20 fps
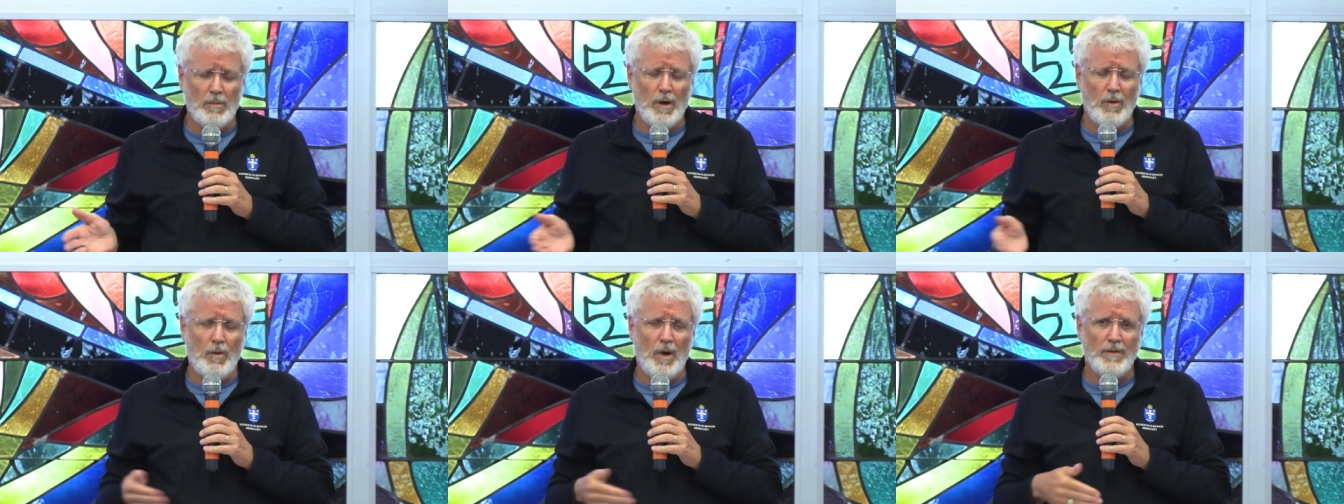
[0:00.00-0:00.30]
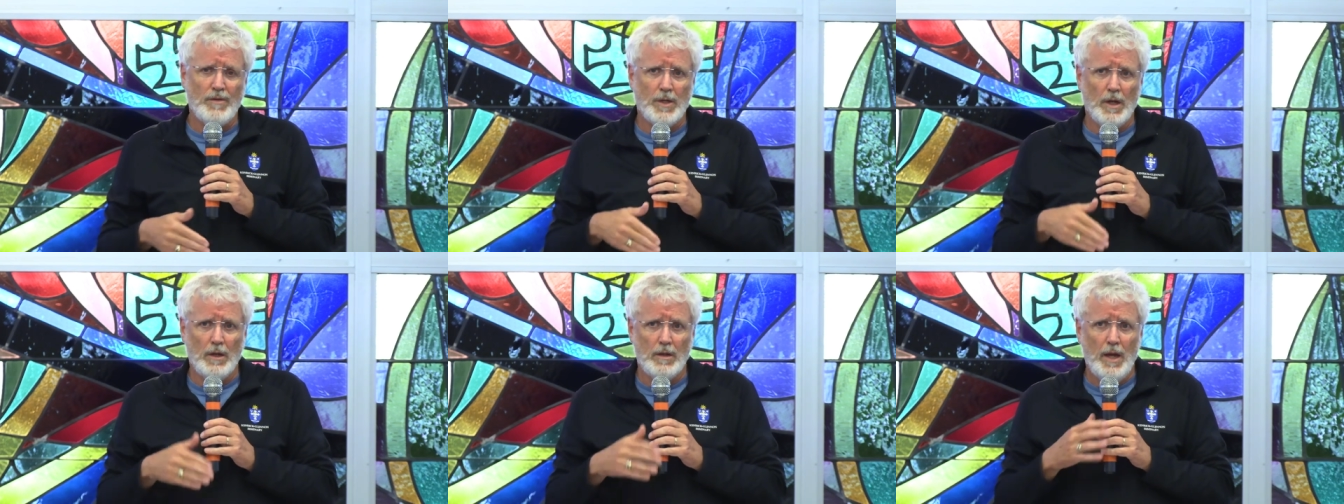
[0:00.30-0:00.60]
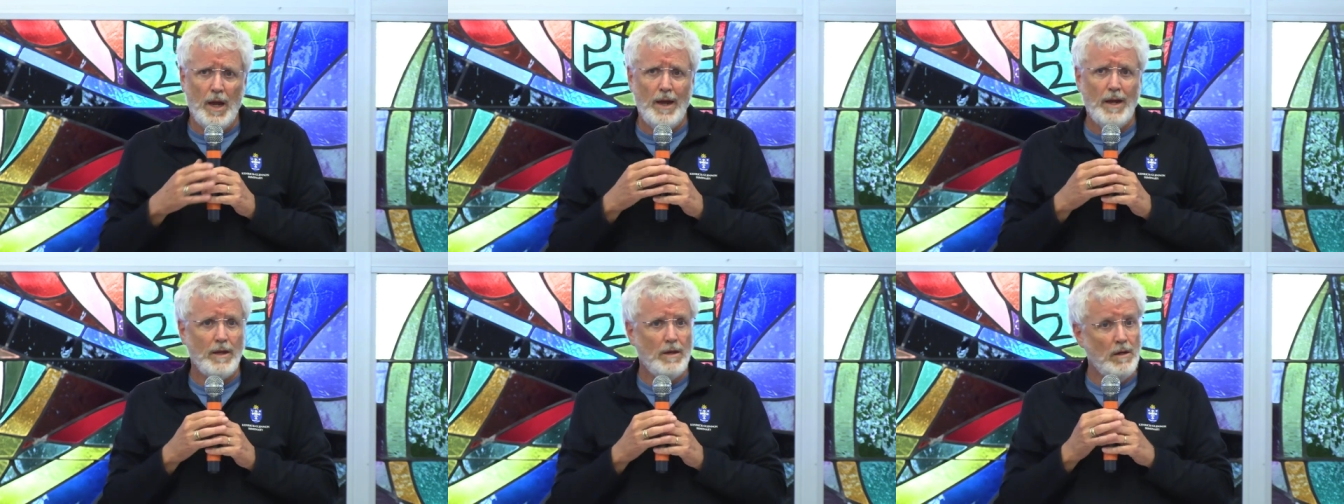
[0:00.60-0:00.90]
my wife said,
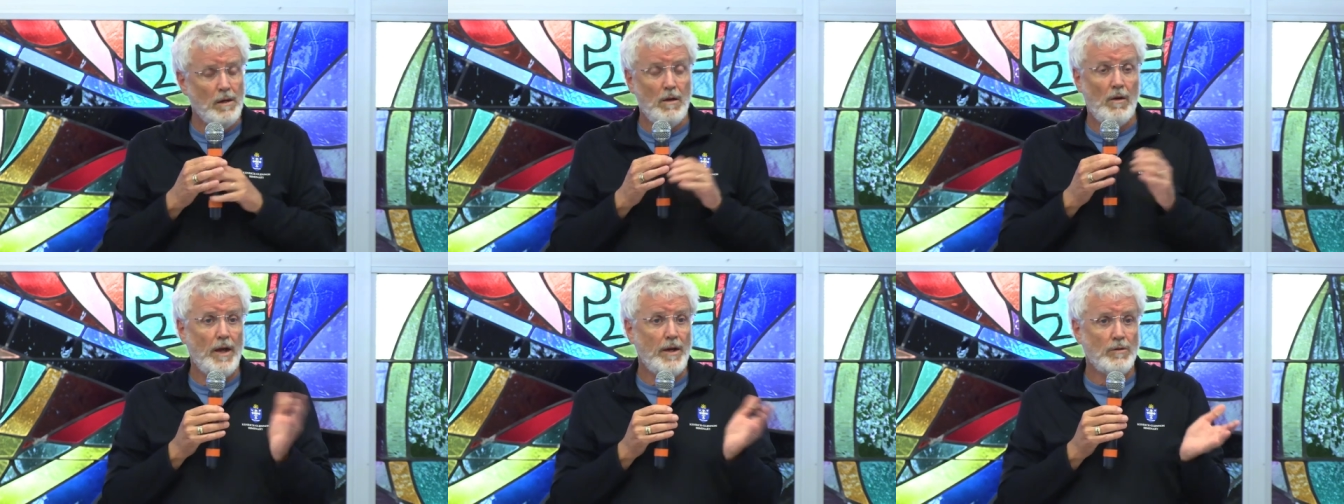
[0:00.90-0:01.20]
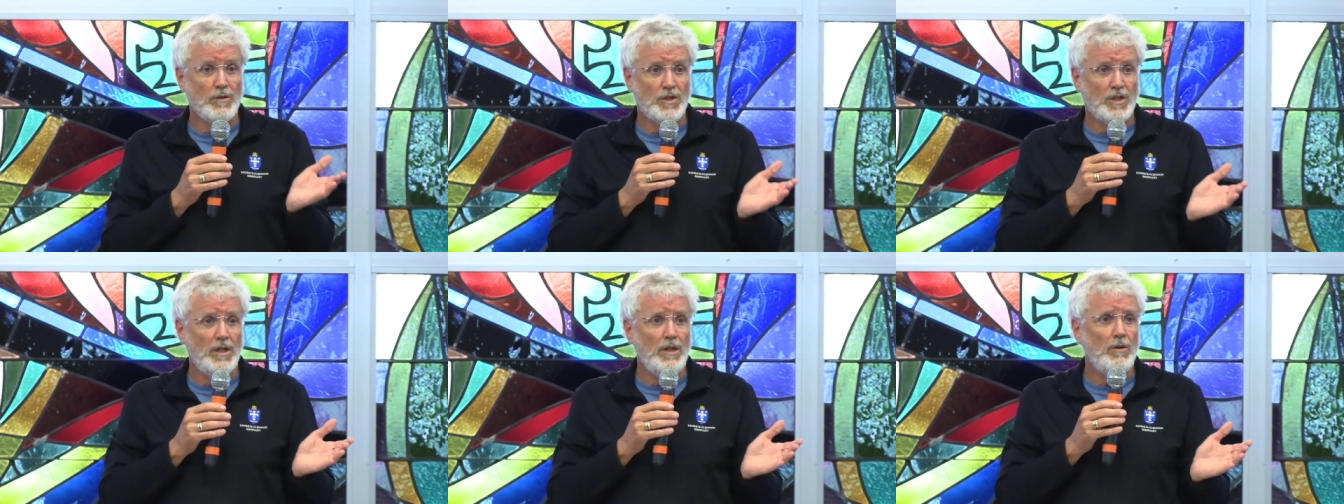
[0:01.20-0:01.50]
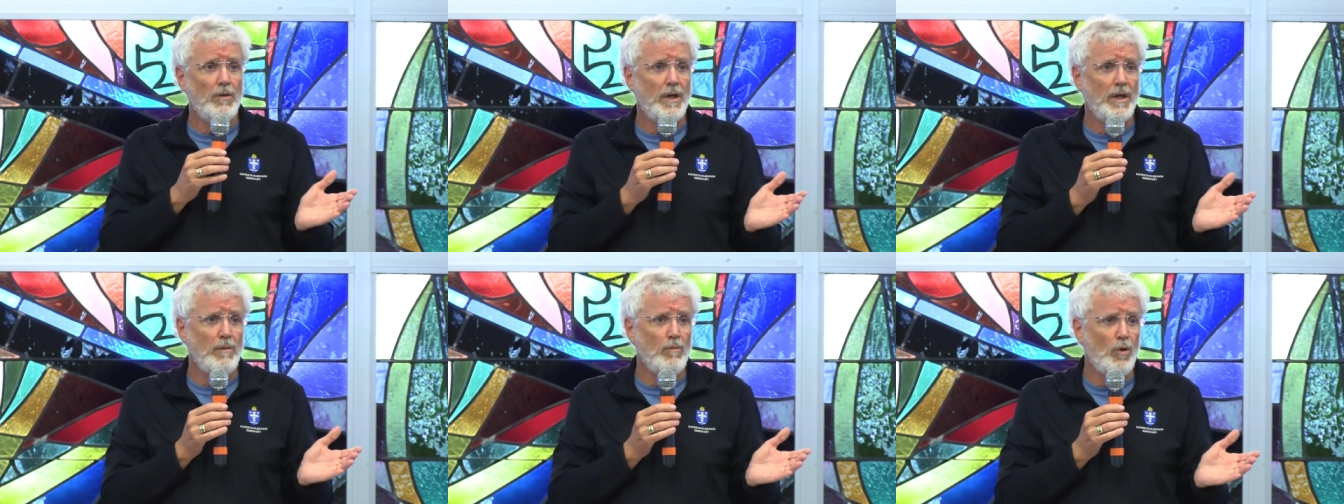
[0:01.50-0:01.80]
Hey, you know, I don't see
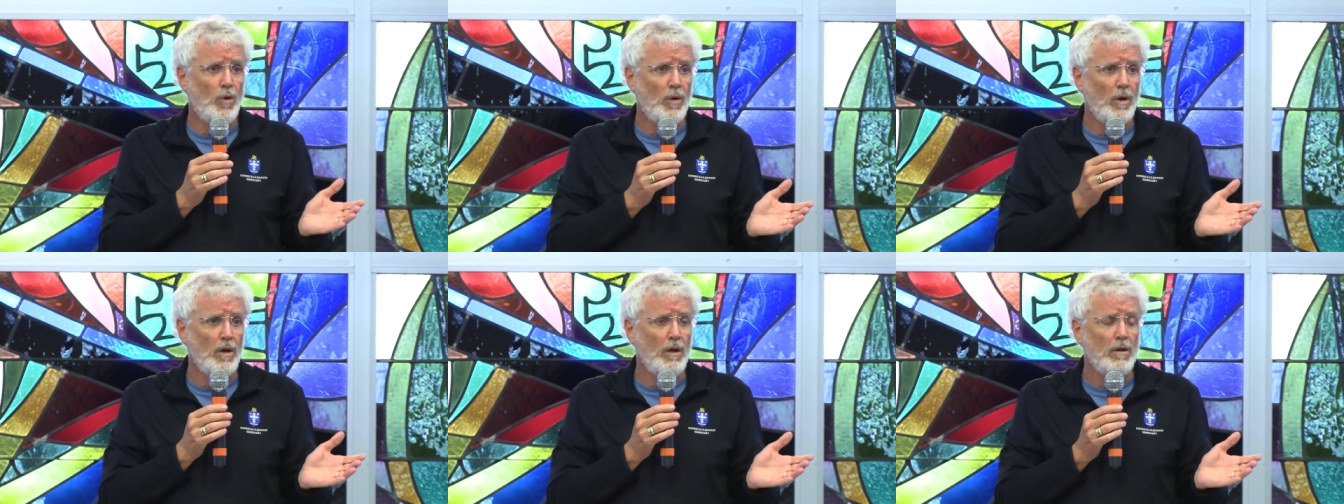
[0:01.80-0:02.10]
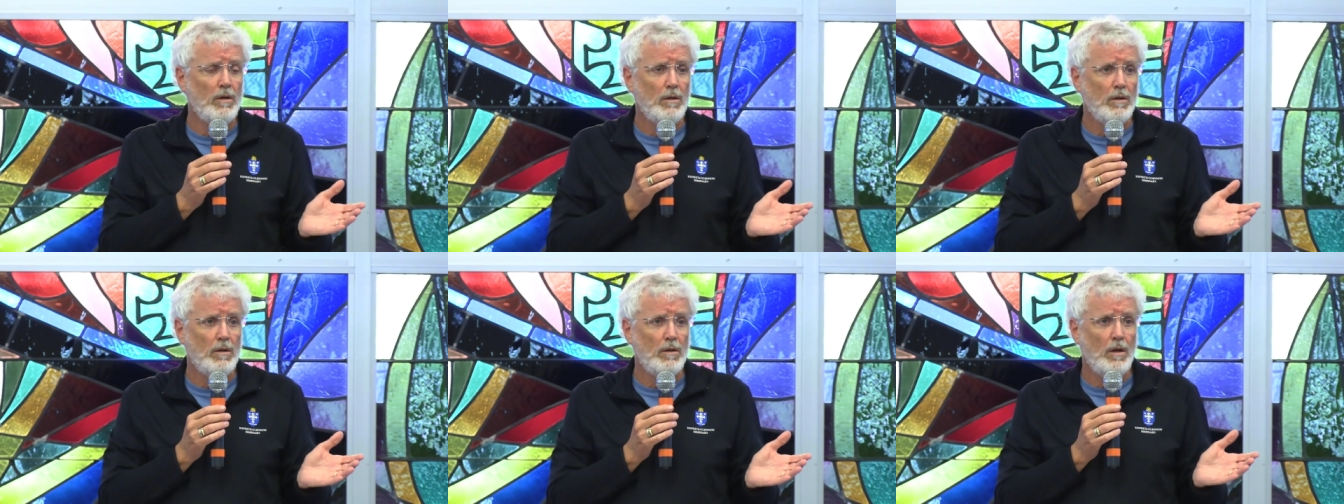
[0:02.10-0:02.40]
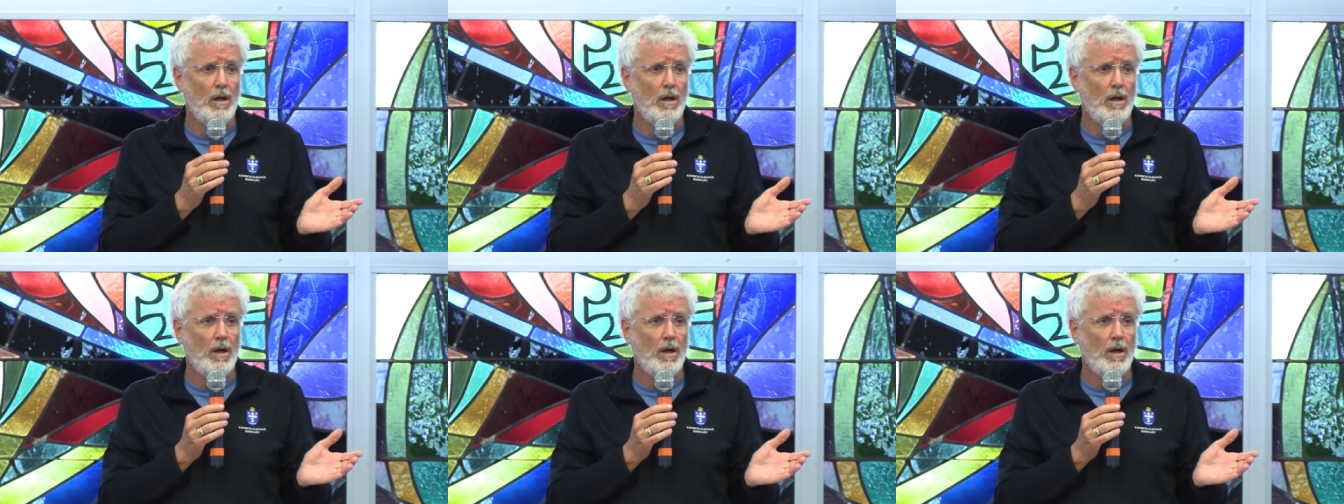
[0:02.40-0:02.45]
you anymore.